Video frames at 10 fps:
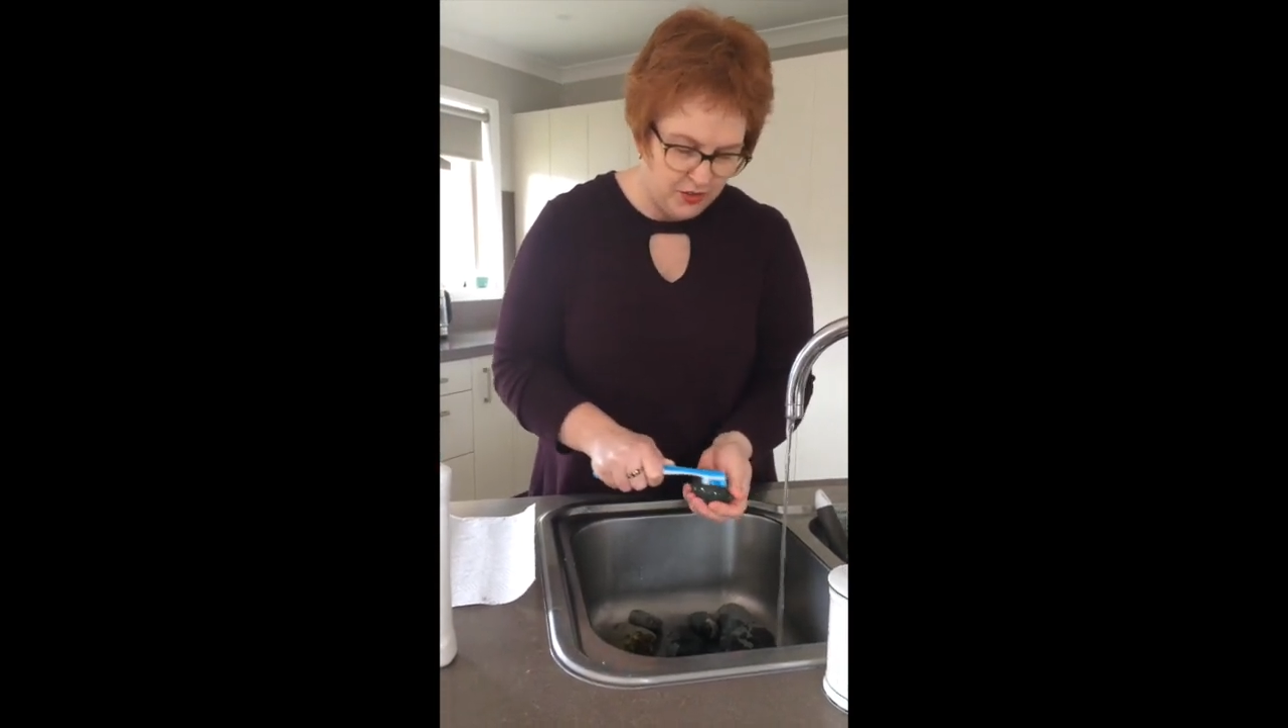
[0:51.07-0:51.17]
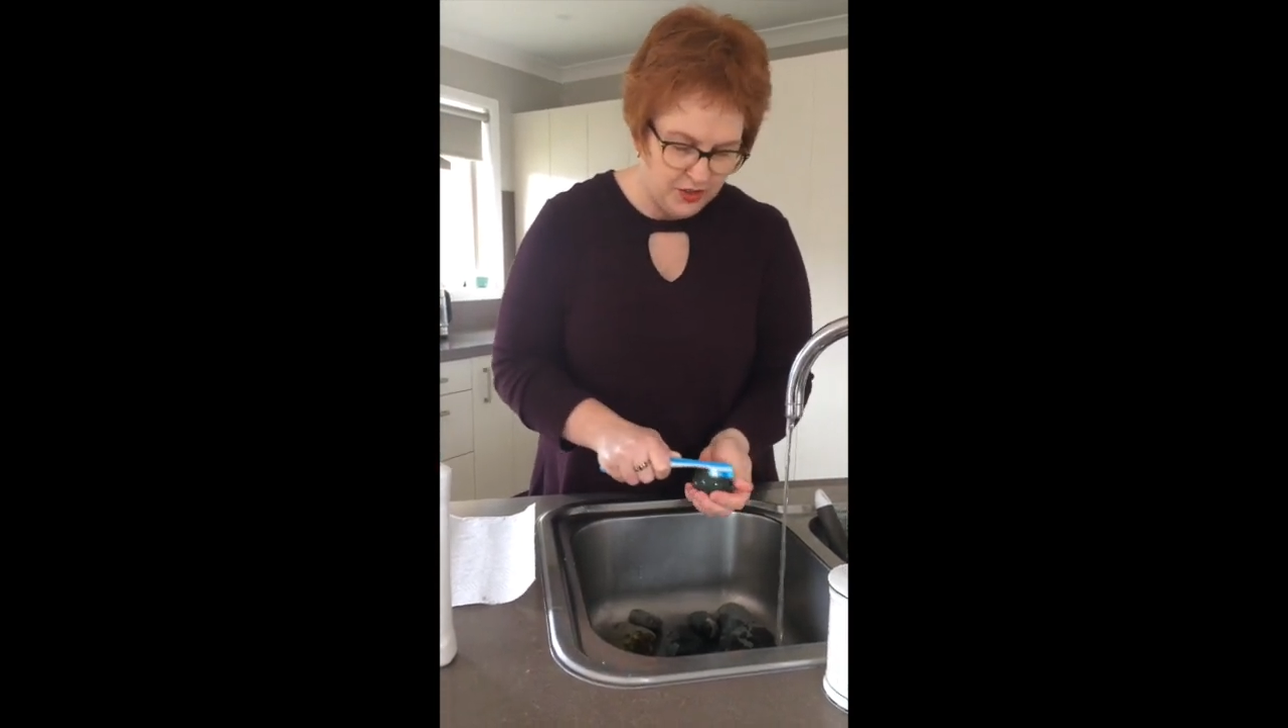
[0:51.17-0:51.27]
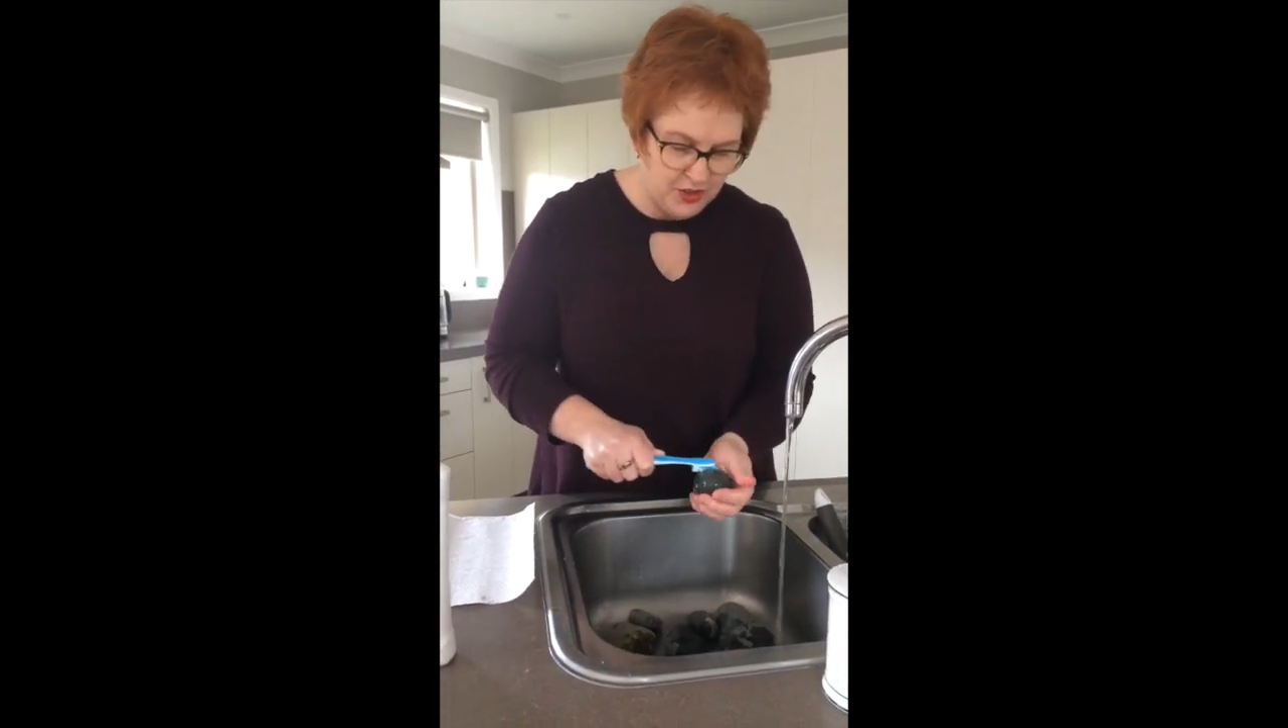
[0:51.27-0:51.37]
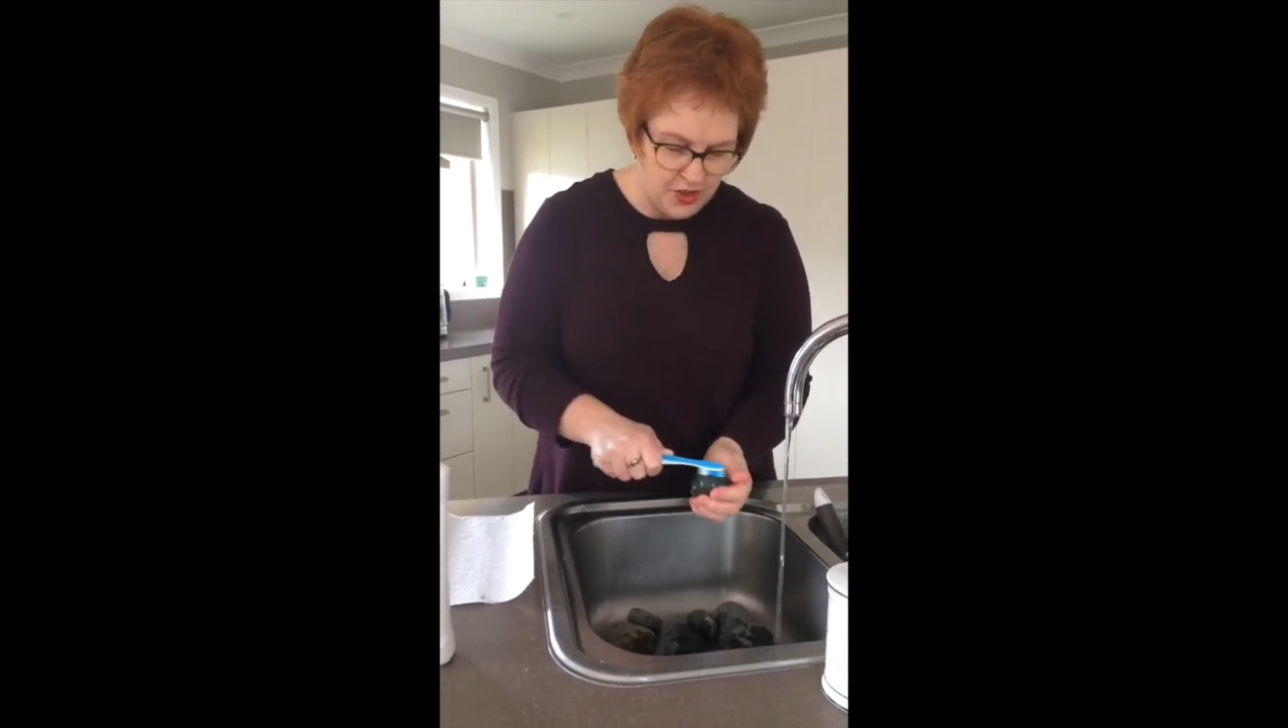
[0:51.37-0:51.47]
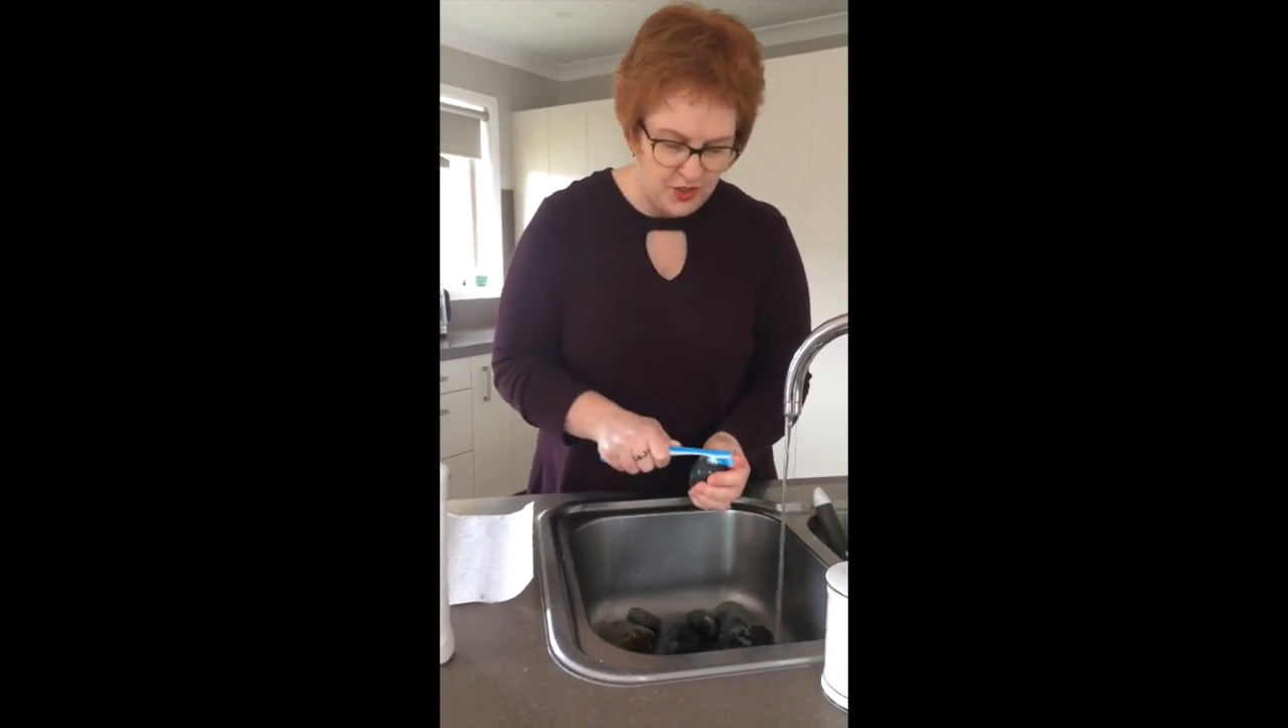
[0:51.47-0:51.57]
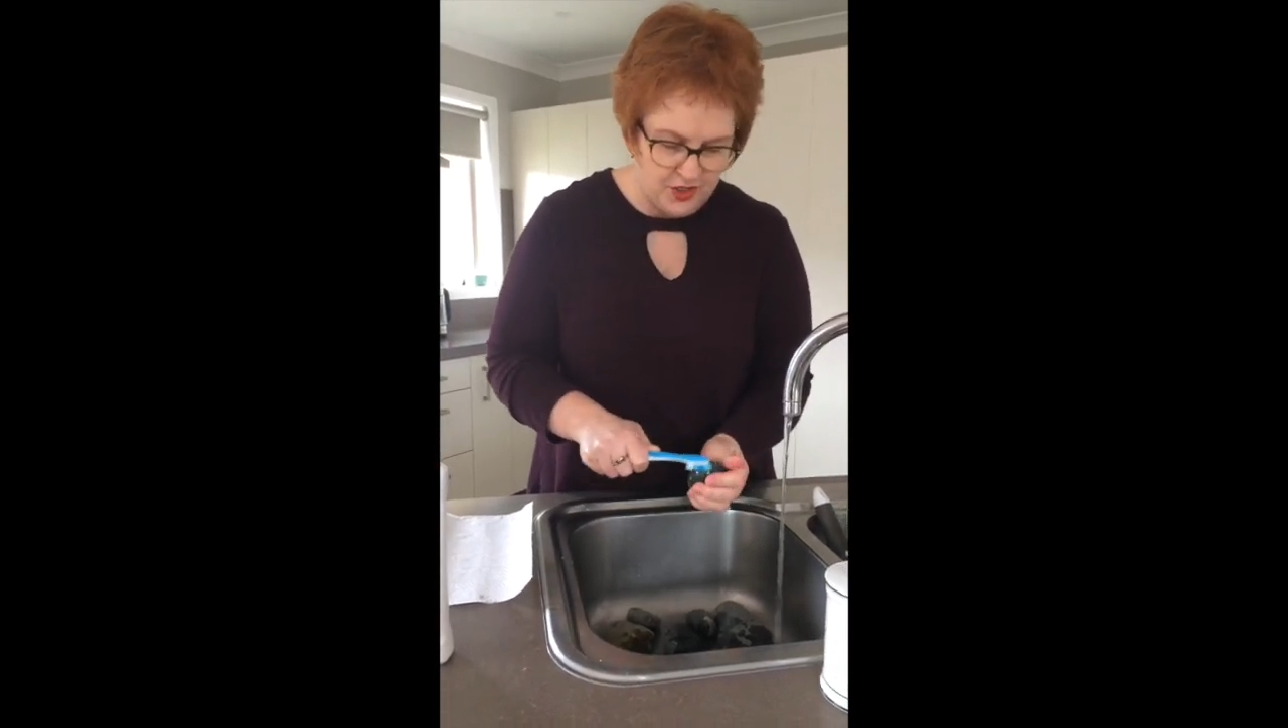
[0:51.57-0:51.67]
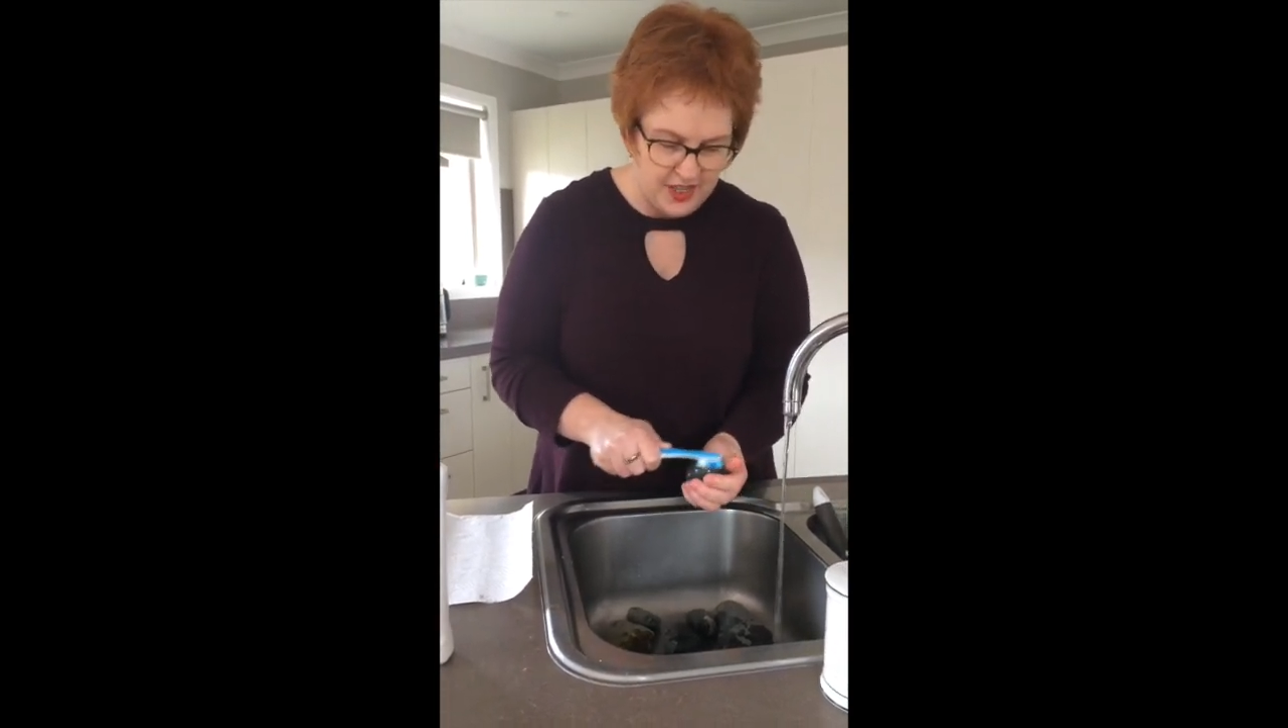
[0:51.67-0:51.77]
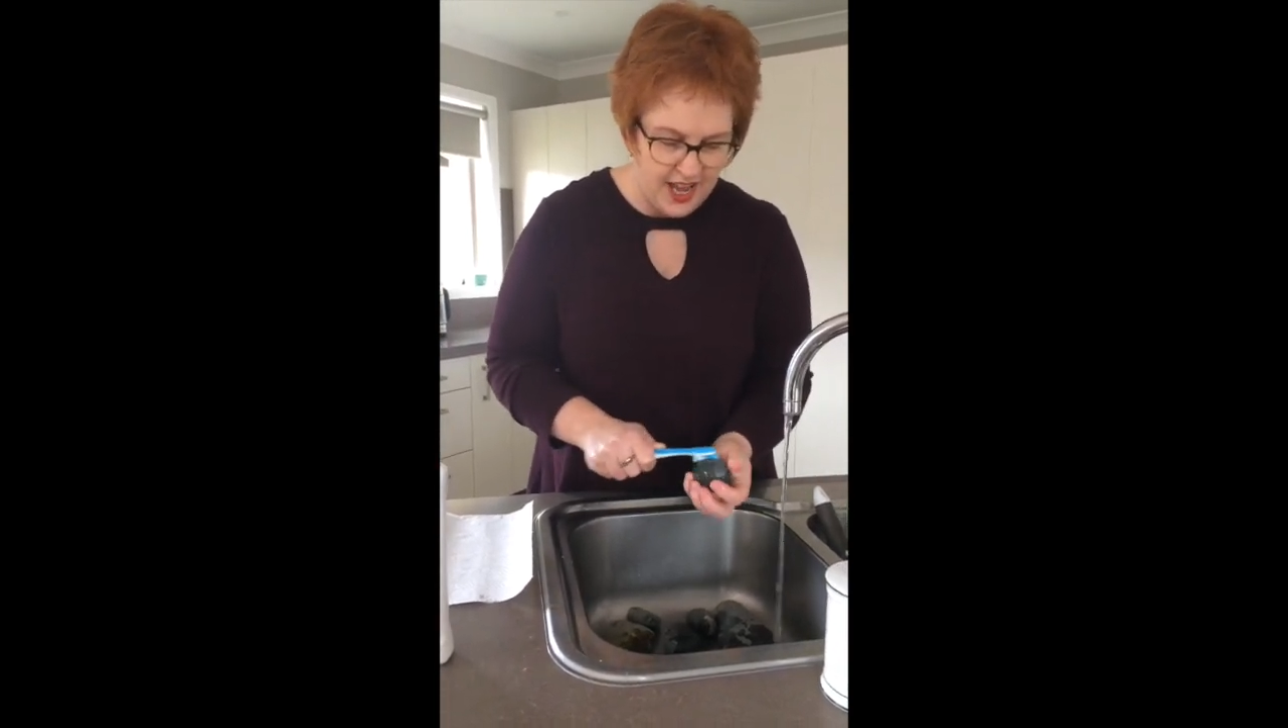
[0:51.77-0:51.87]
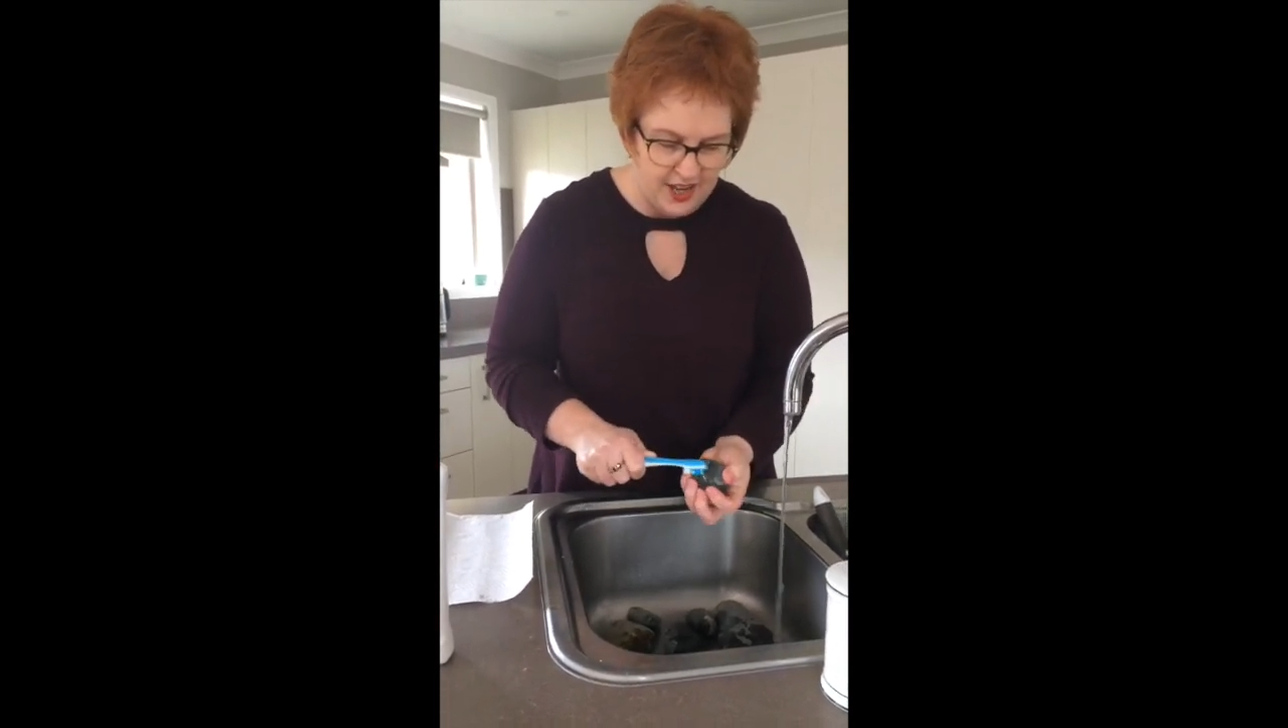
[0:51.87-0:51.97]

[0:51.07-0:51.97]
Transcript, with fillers: of the dirt